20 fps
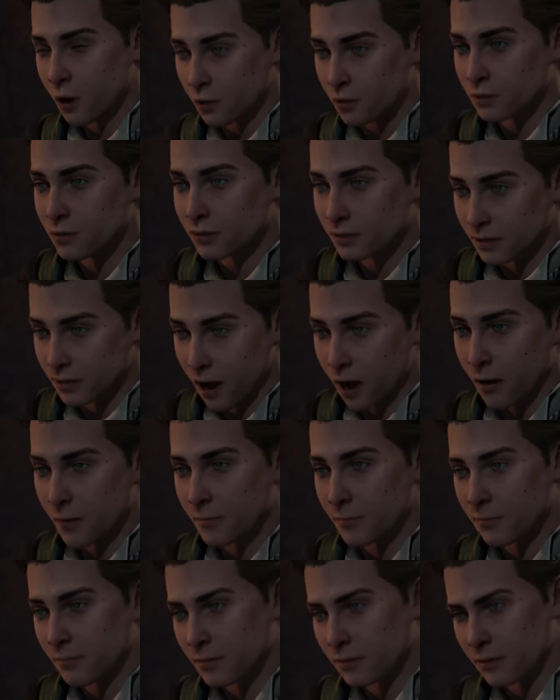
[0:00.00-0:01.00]
one
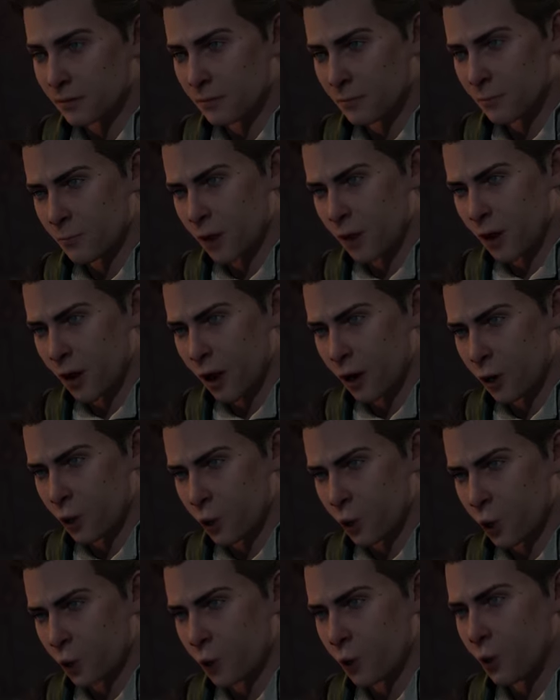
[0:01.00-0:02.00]
stumbles upon that
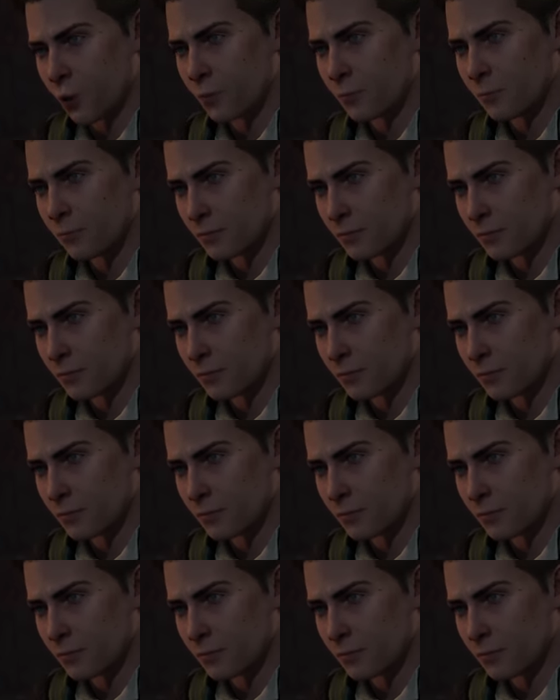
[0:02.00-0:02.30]
room.